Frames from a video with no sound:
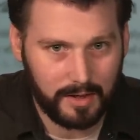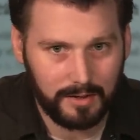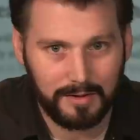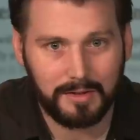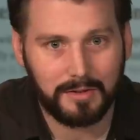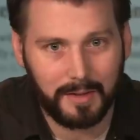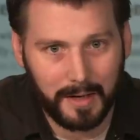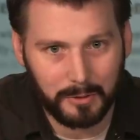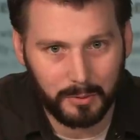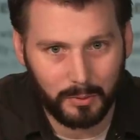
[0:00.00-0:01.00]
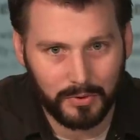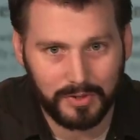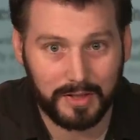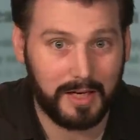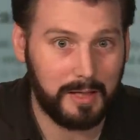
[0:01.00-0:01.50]
the intellectuals, the
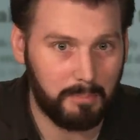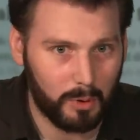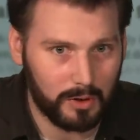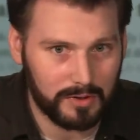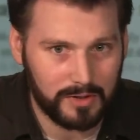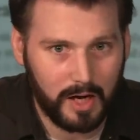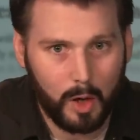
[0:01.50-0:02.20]
key books,